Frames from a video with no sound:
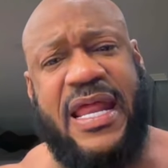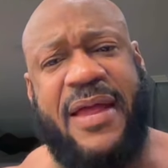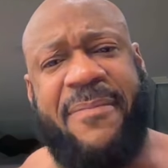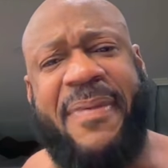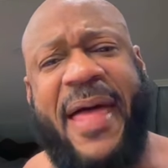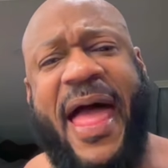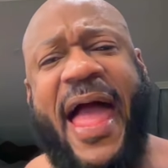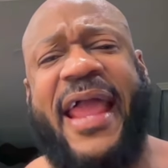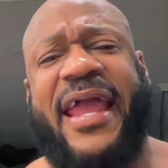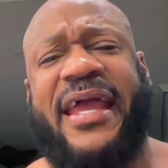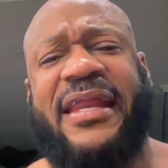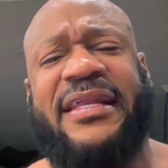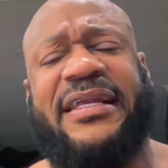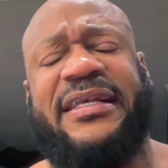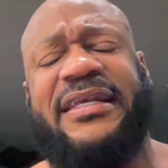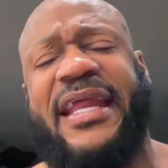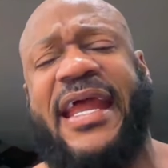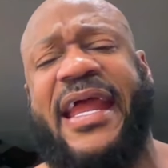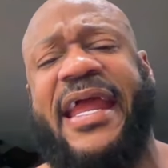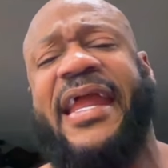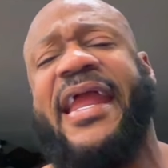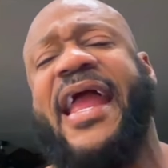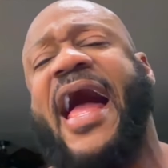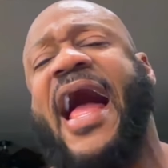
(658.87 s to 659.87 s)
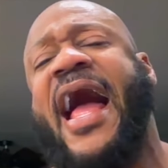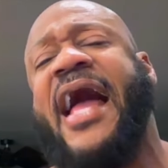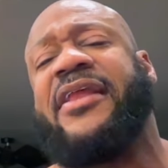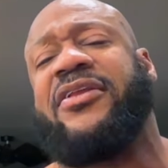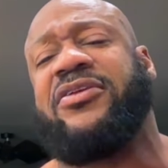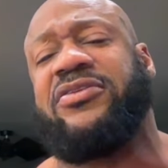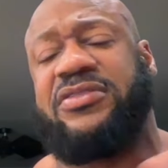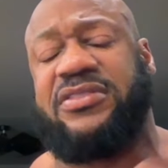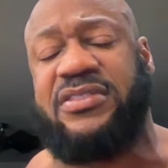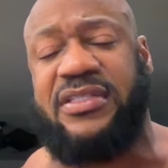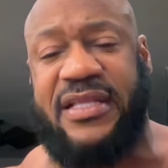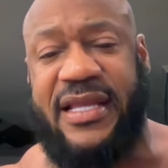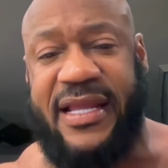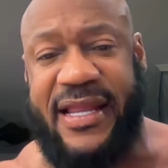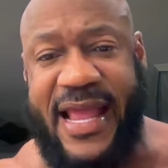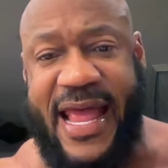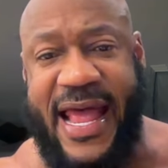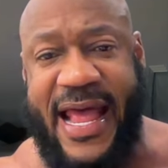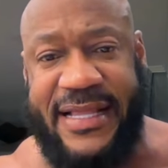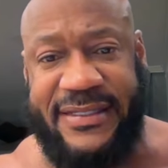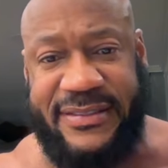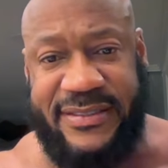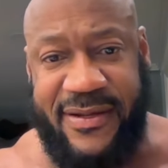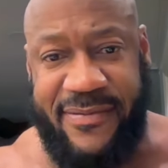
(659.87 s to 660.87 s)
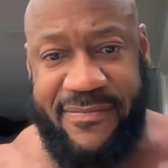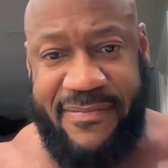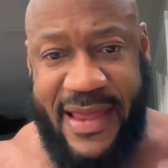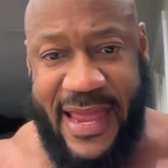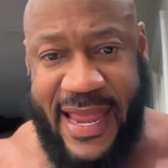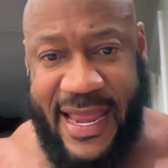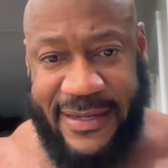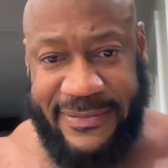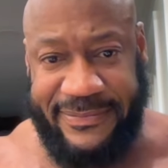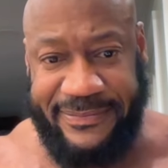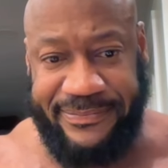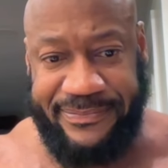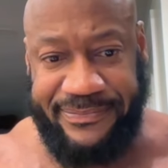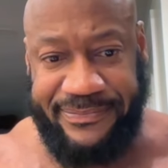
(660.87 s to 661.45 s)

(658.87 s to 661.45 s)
Back in the day, I used to let guys come back.